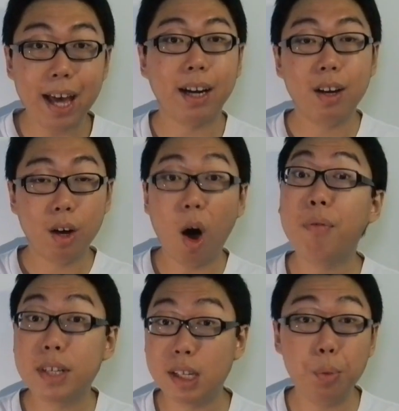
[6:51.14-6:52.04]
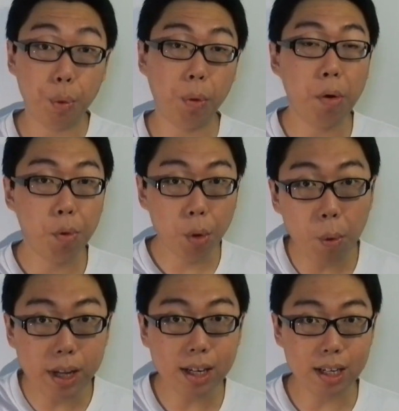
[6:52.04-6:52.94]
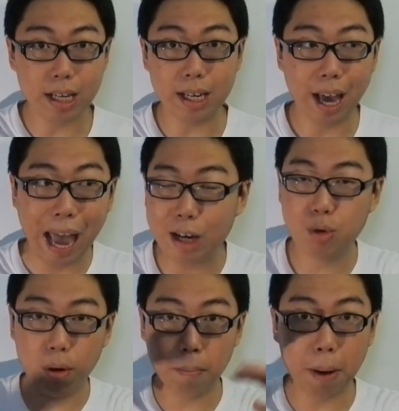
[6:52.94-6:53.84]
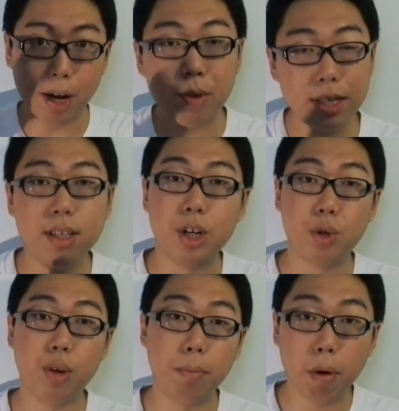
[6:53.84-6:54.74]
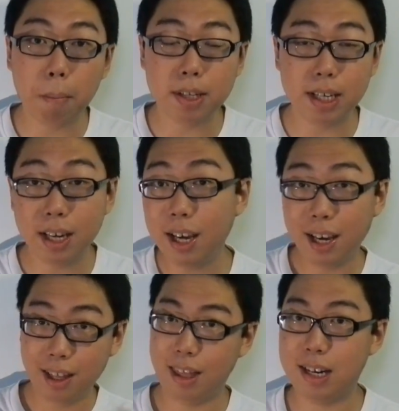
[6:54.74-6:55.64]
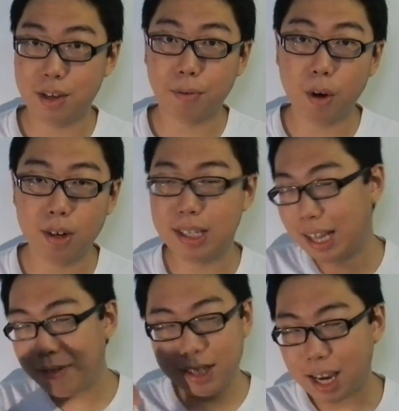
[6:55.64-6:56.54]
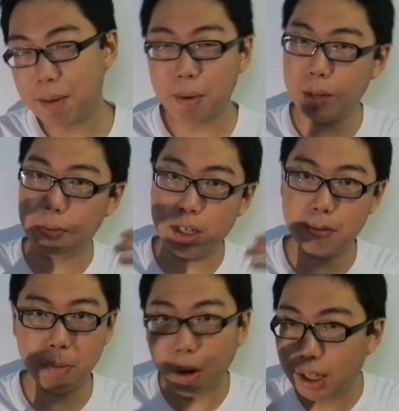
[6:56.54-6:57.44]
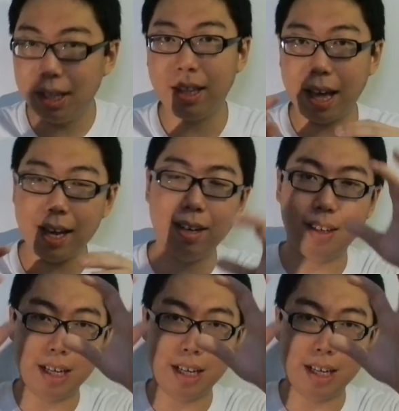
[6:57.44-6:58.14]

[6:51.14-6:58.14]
that, obviously we will ruin the actual binary search tree property, that is of course left side must be smaller than